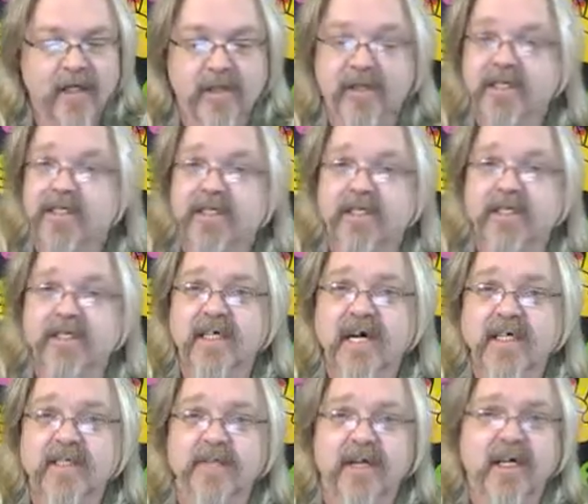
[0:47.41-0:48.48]
Just a
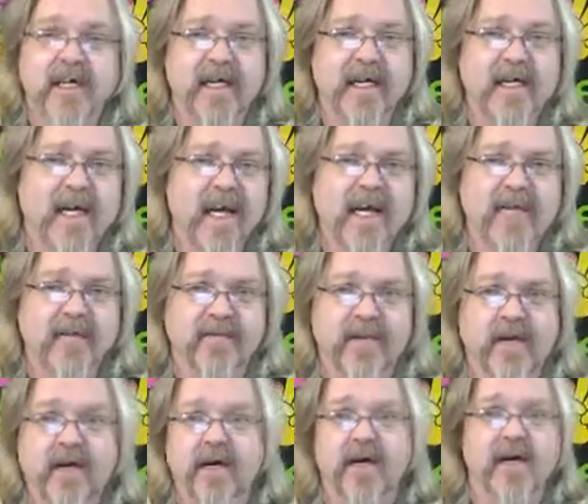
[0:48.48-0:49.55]
seismically inactive
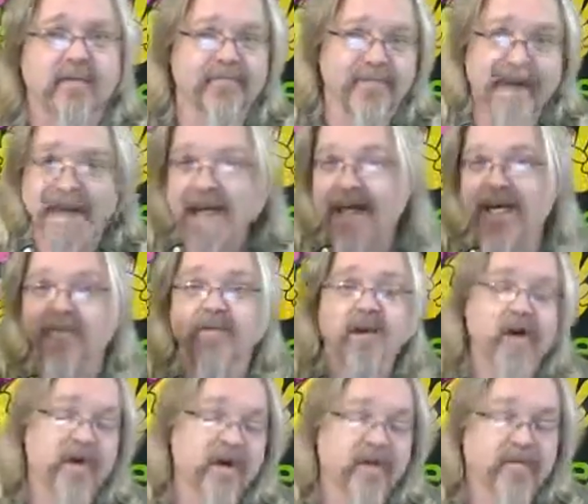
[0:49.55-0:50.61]
or active
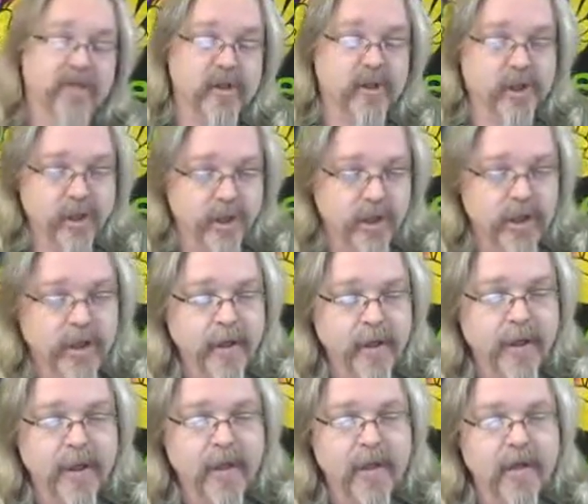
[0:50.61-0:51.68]
area for sure.
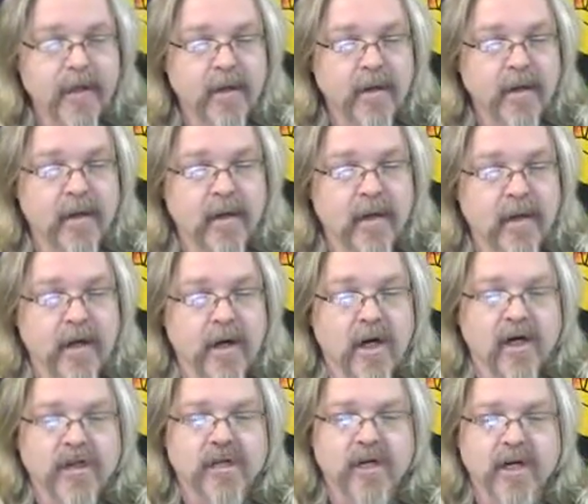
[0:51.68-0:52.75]

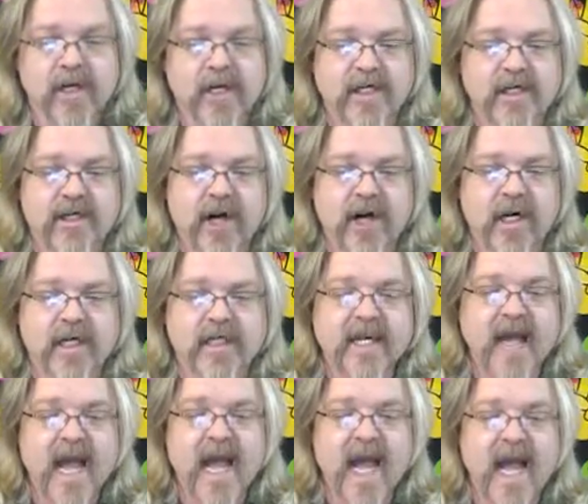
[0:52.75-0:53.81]
Australia's shark
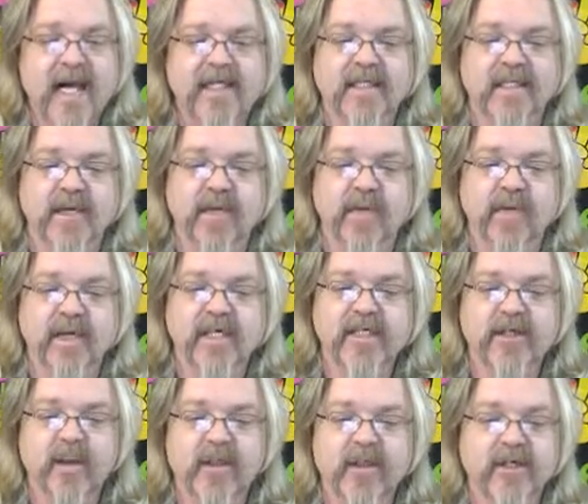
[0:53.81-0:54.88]
attacks. 3
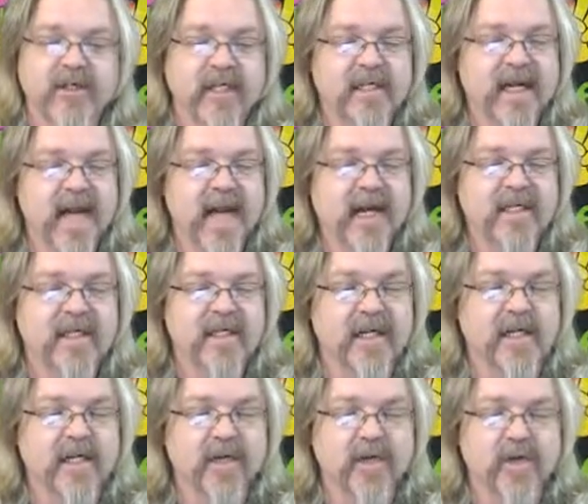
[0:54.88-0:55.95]
swimmers attacked in
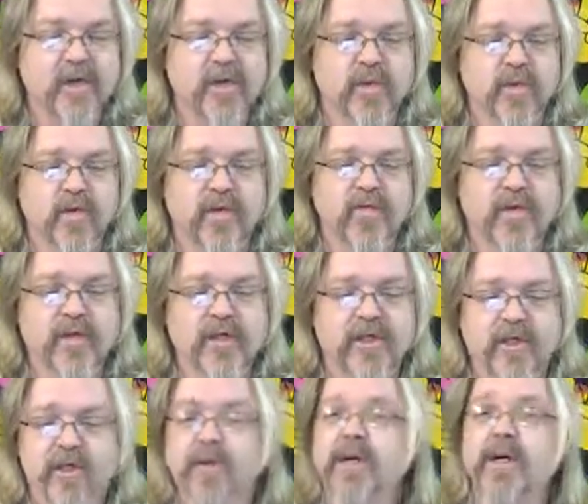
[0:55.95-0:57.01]
unusual
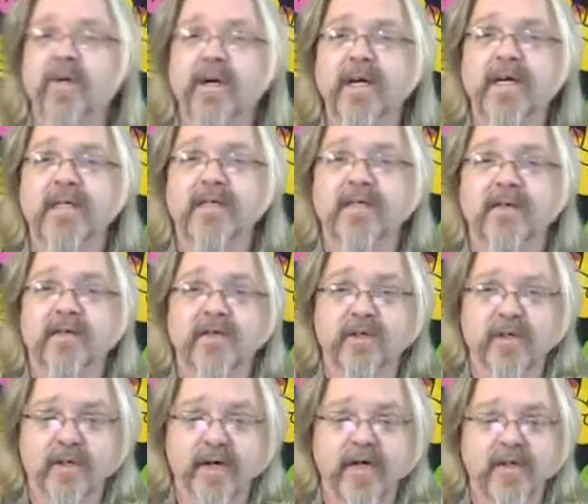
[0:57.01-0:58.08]
first 3 weeks of
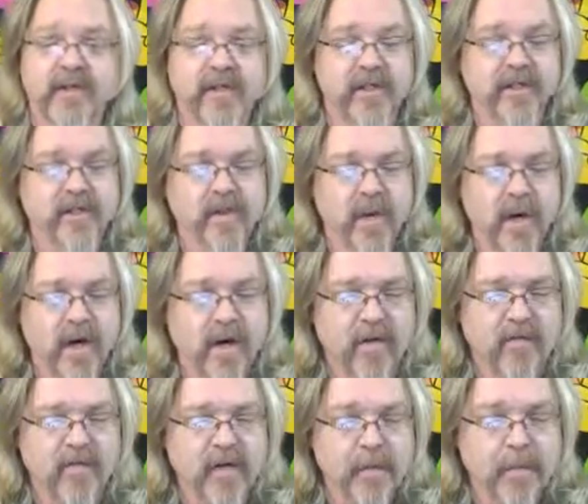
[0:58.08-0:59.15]

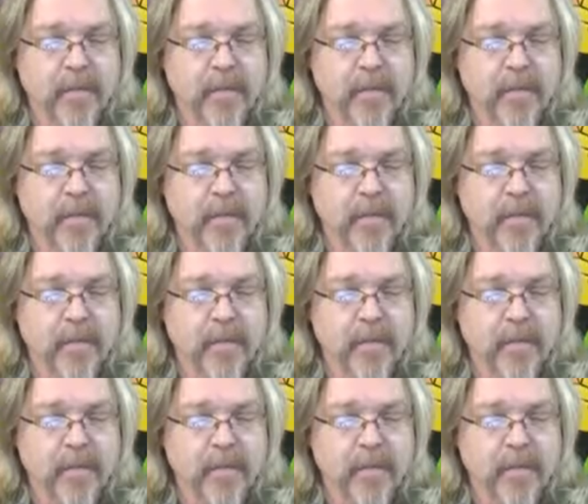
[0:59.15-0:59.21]
2012.